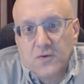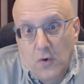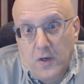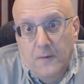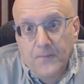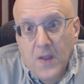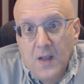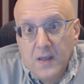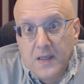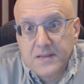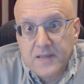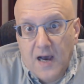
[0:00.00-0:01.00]
oil,
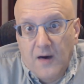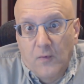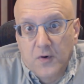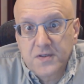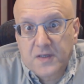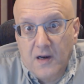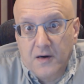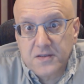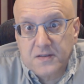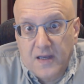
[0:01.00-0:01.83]
is now more scarce.